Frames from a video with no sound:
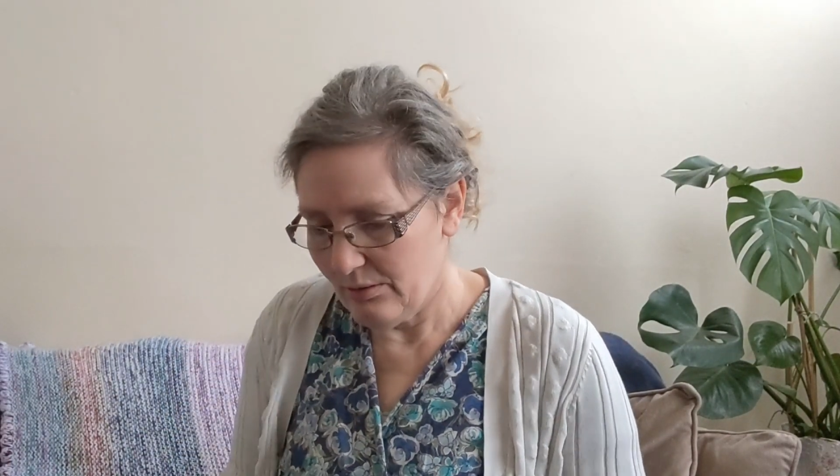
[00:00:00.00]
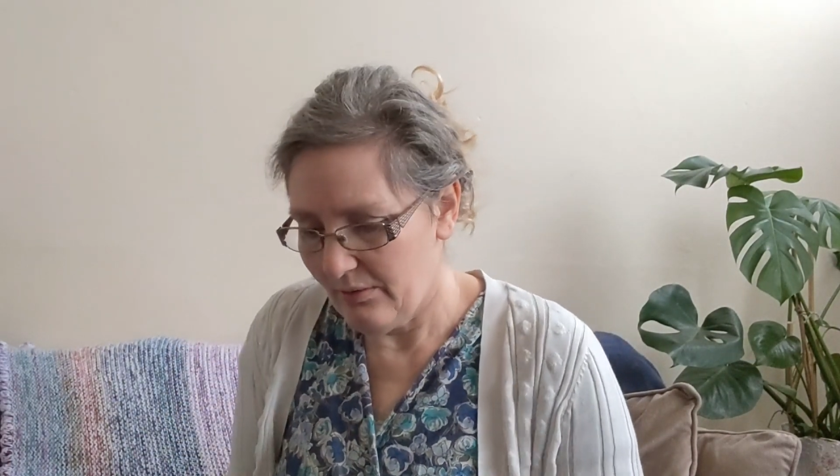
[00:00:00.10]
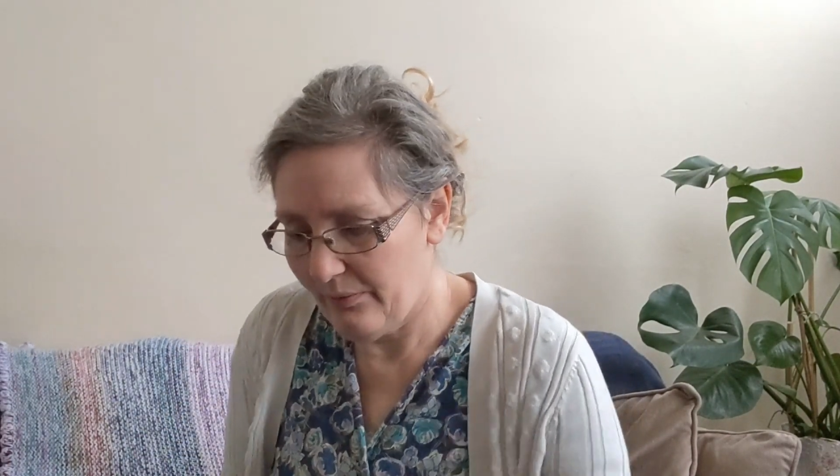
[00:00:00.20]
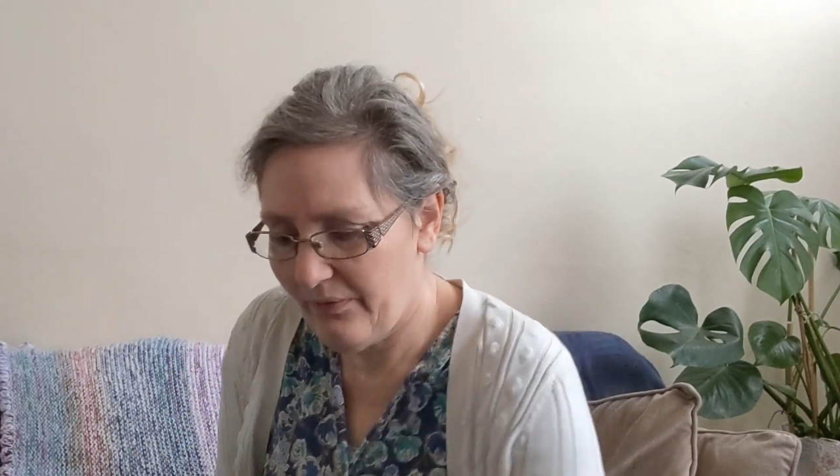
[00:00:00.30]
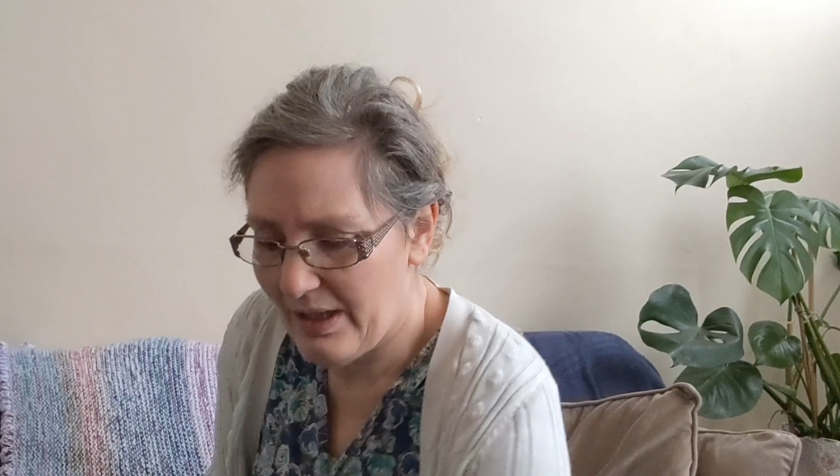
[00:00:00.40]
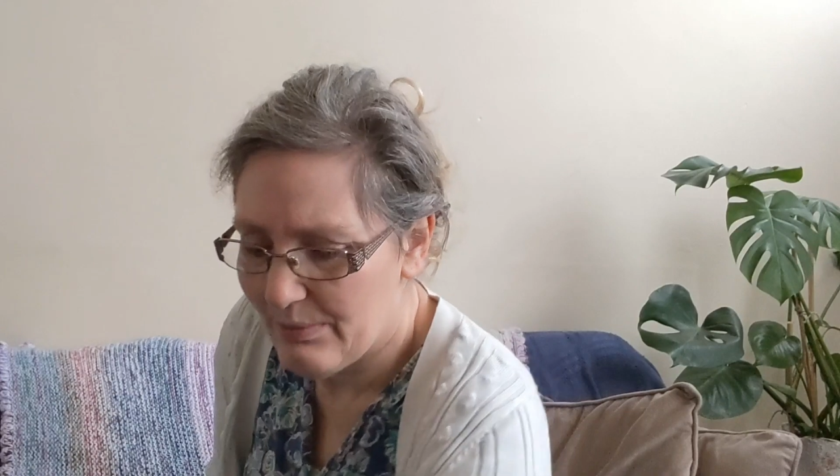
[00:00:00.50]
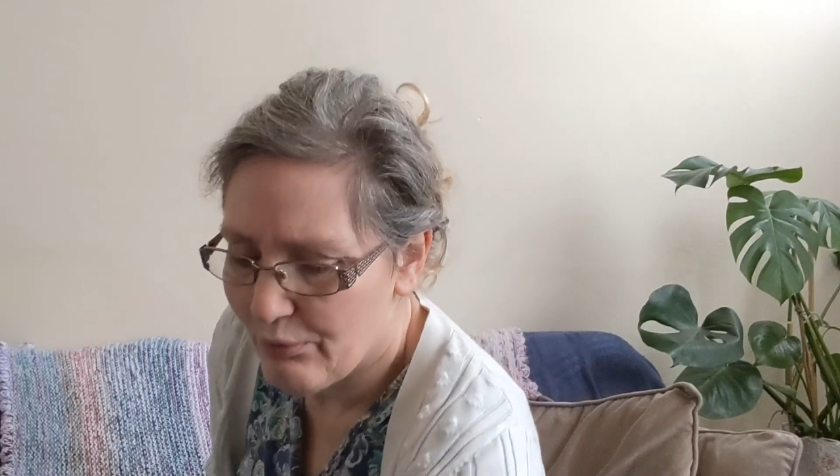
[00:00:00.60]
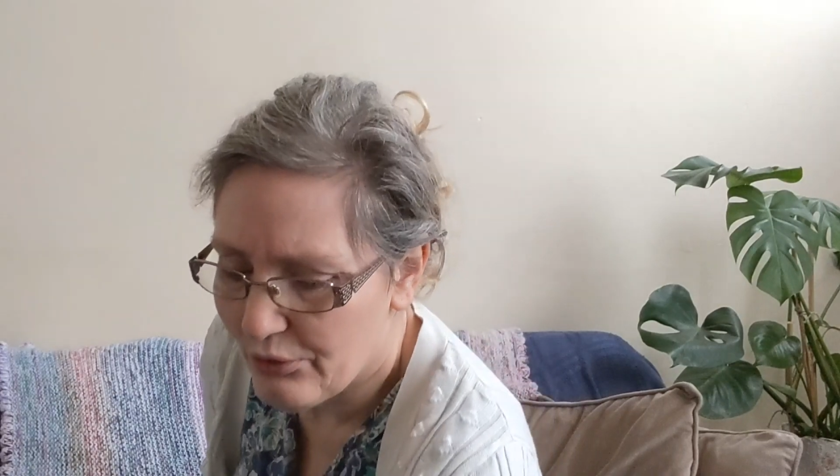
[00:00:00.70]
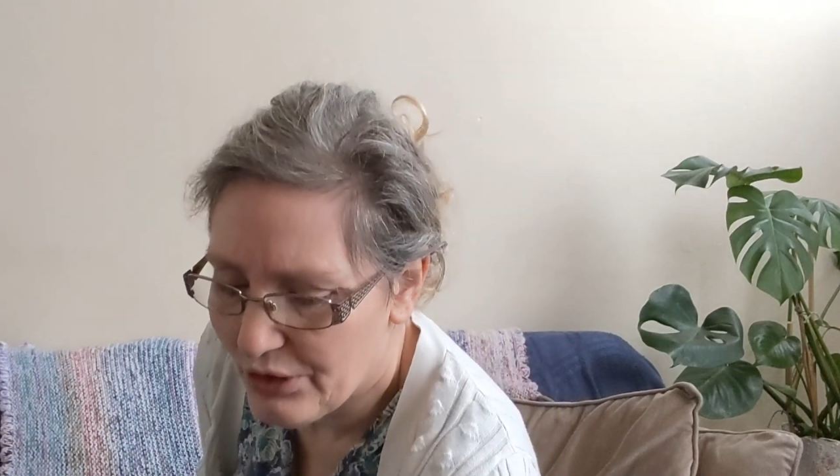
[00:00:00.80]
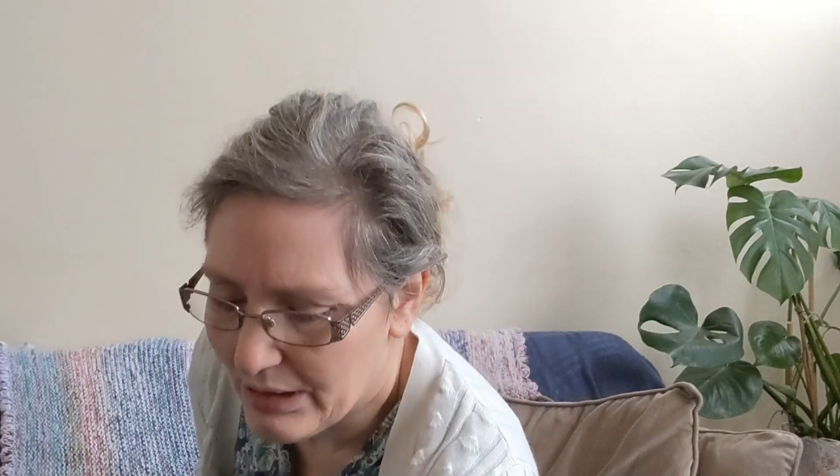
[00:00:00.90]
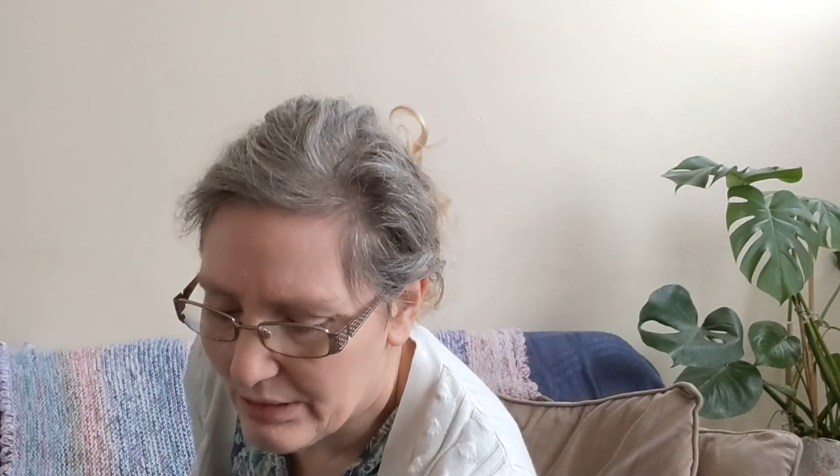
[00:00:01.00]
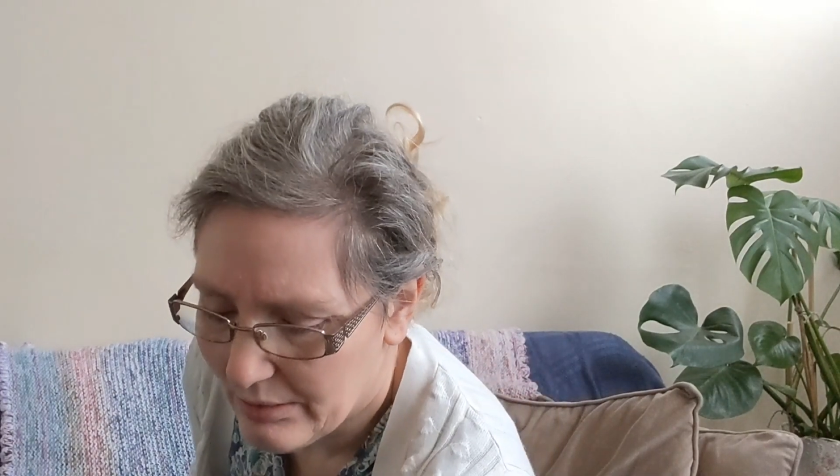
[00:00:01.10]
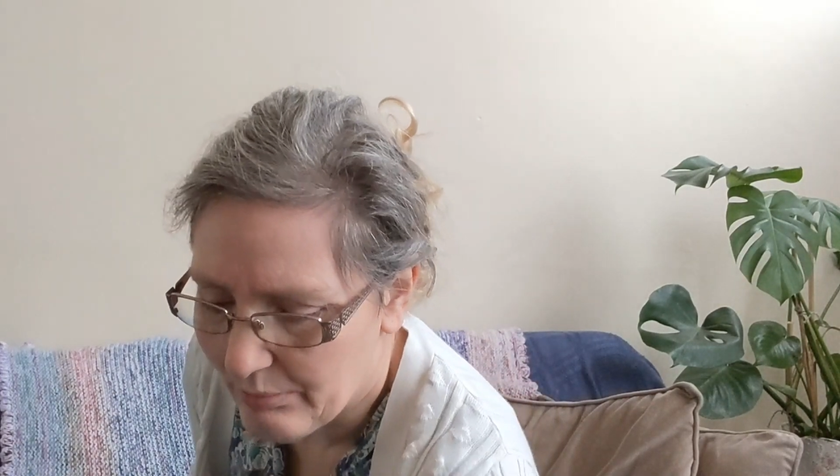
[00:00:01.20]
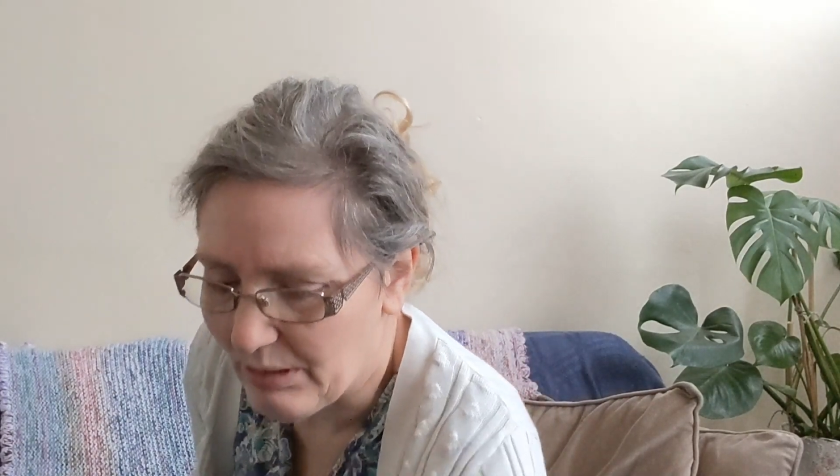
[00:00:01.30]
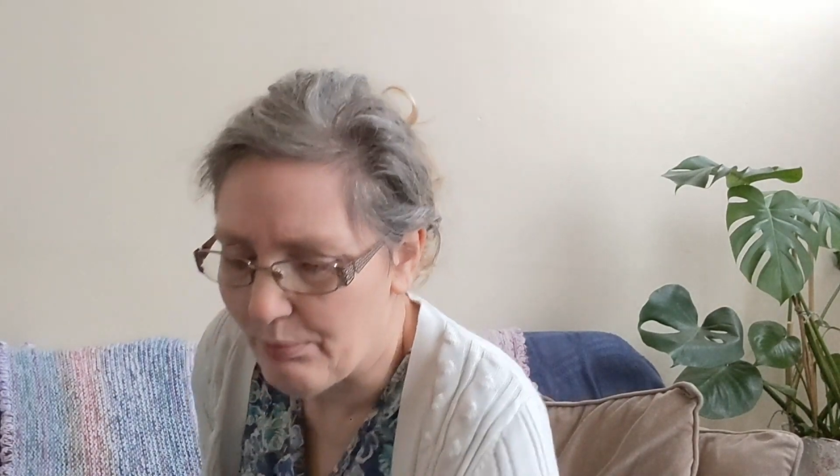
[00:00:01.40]
The first project
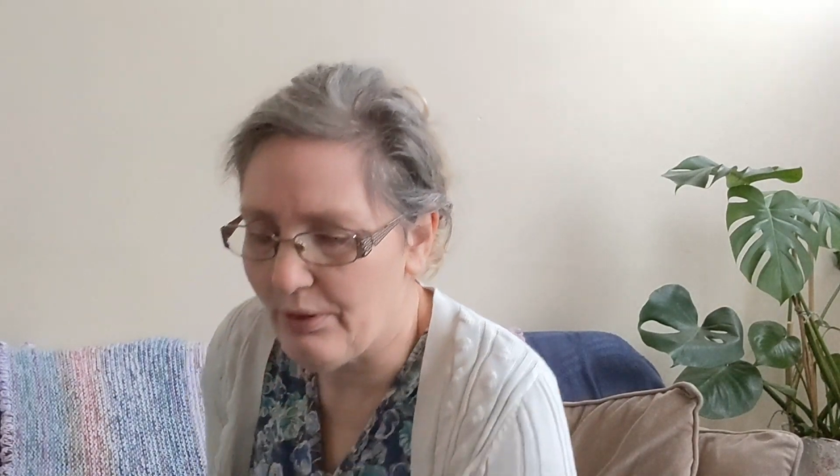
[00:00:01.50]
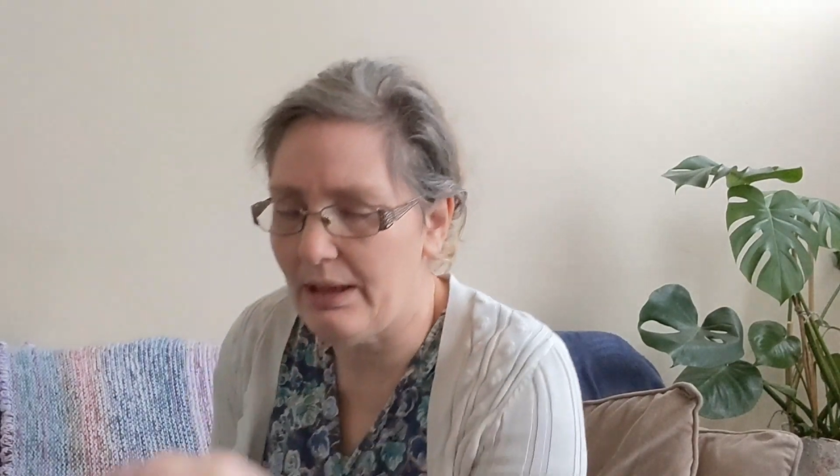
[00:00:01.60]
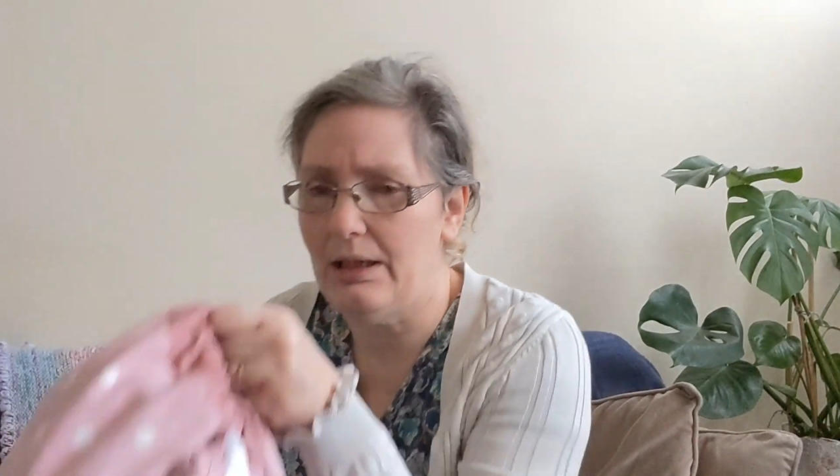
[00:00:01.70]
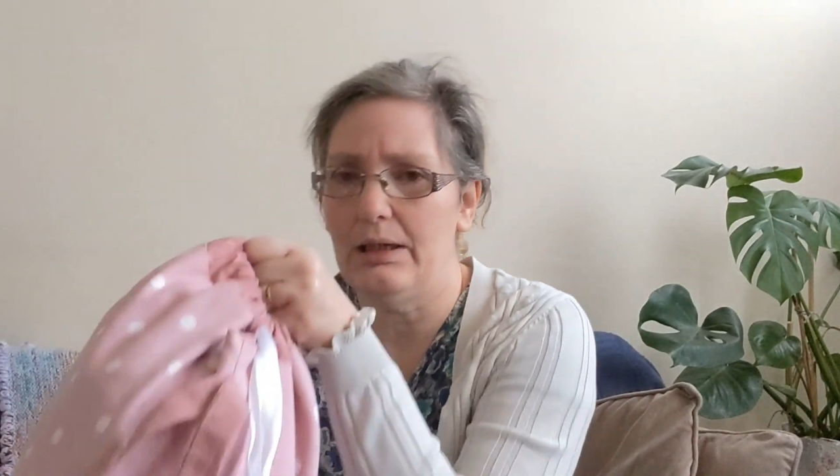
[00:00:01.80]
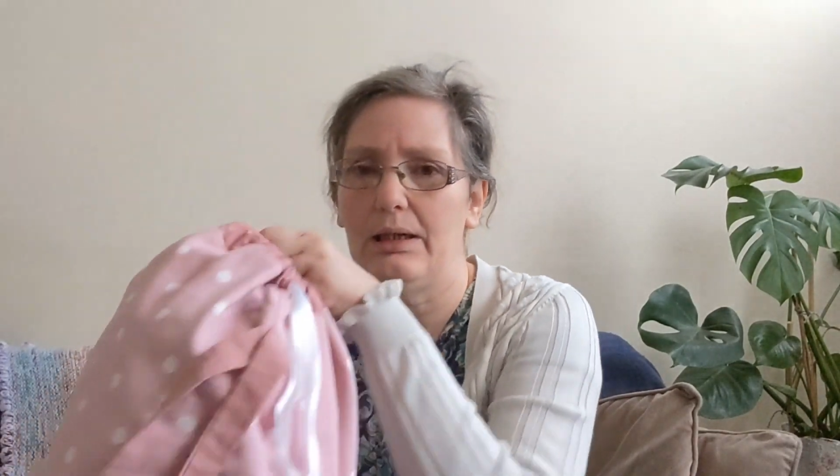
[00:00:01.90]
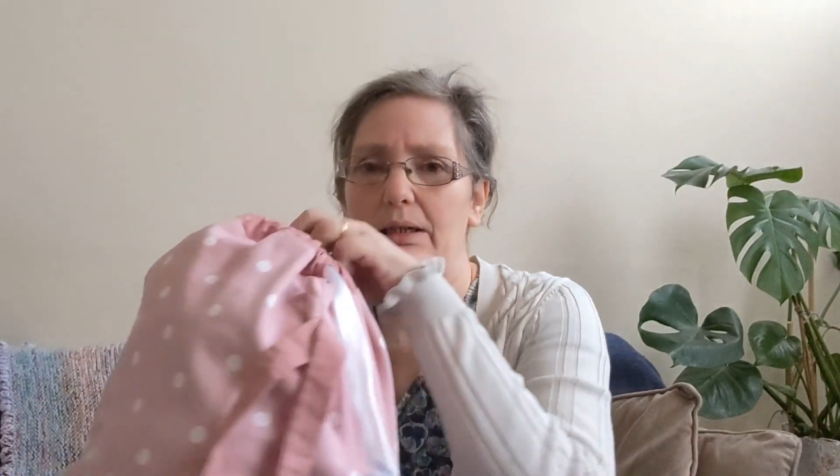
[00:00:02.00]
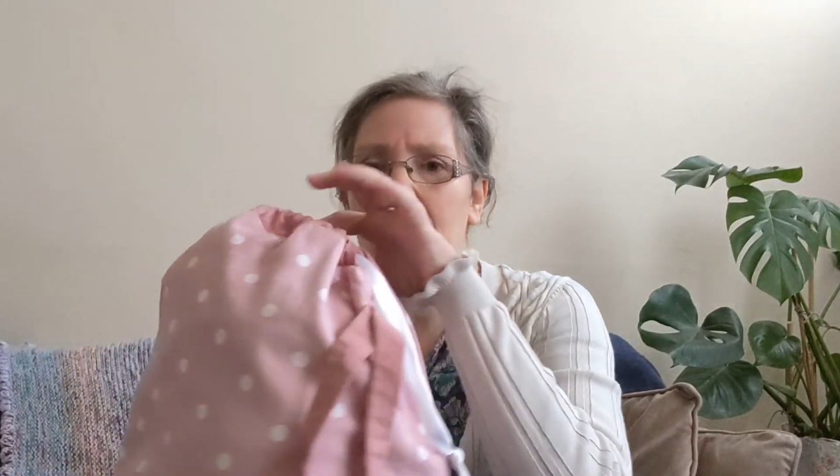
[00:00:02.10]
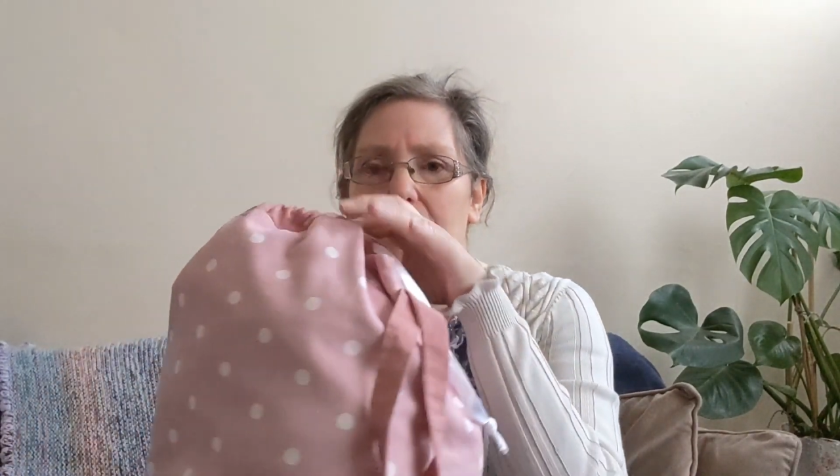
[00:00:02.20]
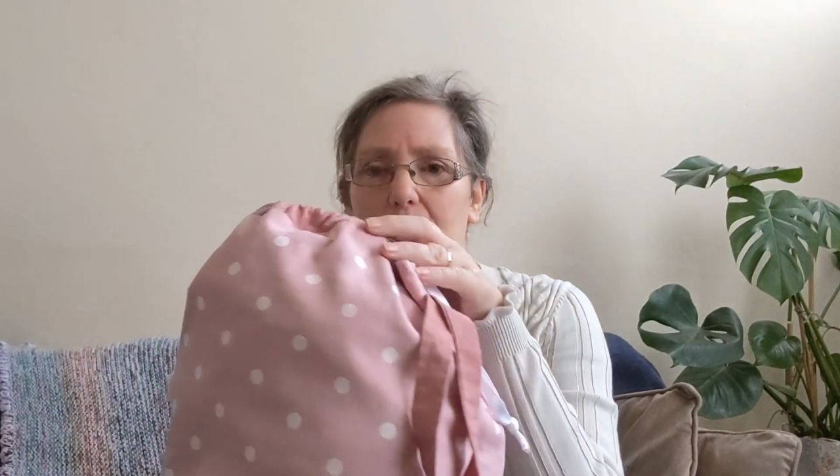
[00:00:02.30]
I'm going to put in